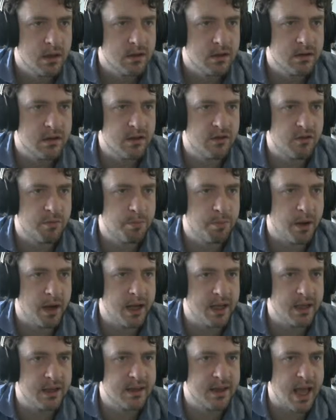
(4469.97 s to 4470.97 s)

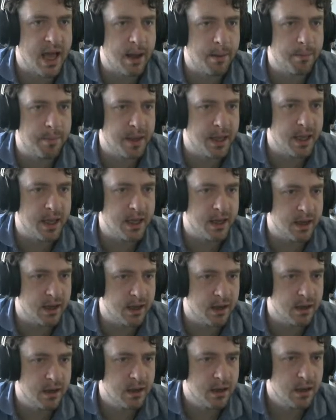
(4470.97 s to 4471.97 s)
Despite that
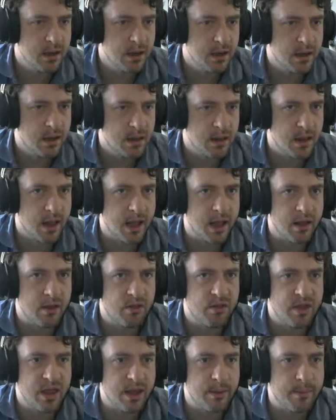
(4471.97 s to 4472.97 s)
being
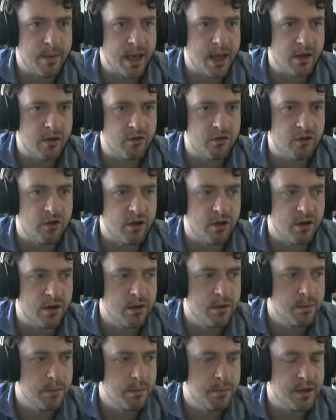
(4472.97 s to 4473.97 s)
the major
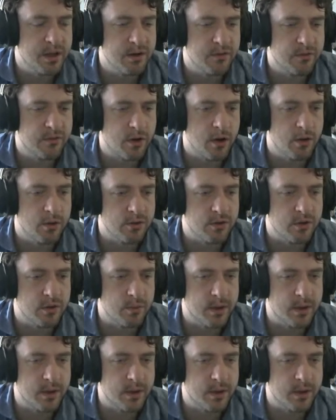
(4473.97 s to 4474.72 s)
bit of code that